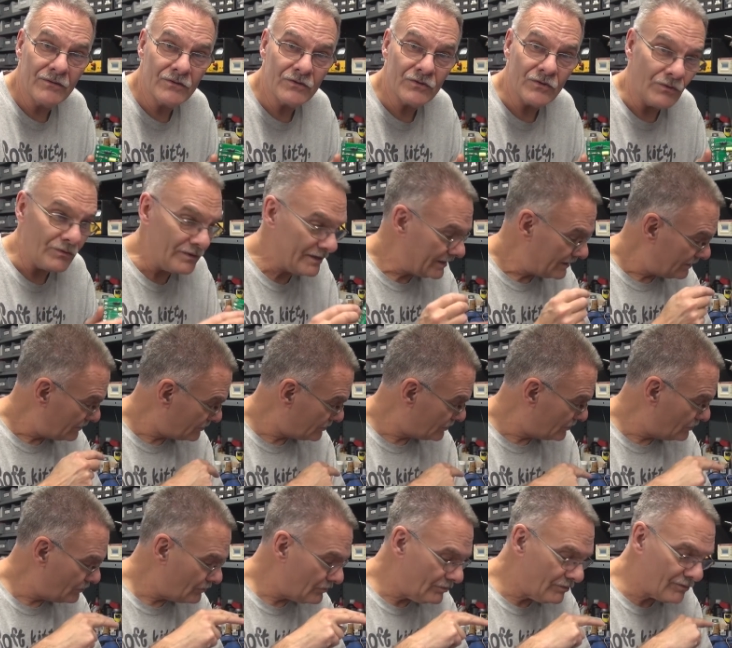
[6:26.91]
So these
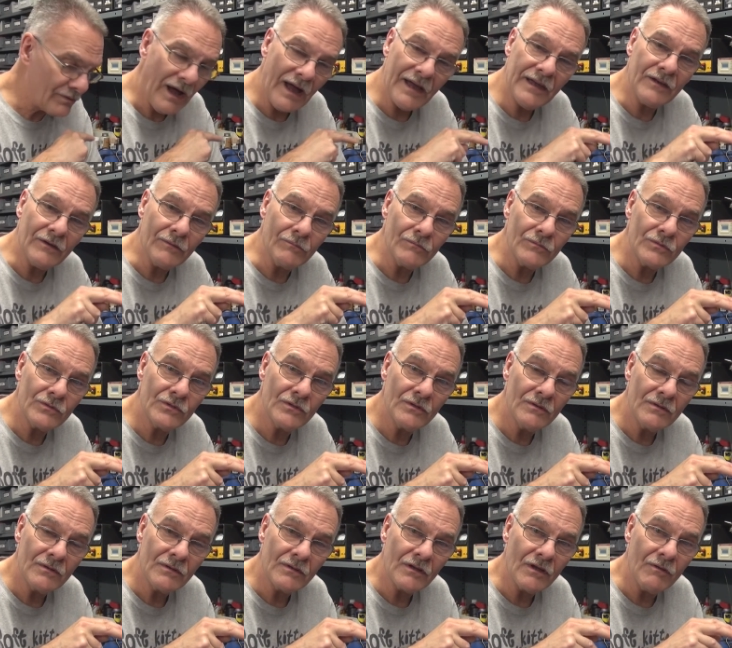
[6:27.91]
two
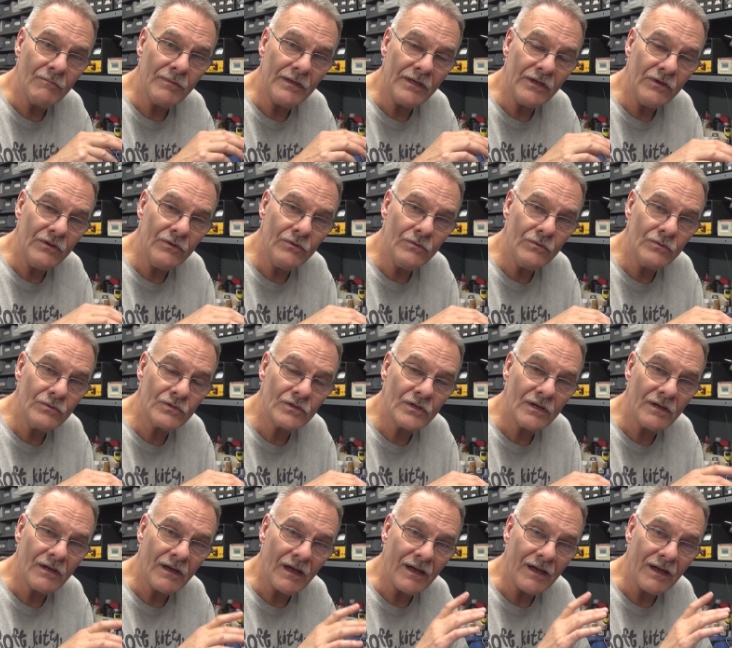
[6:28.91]
items can be used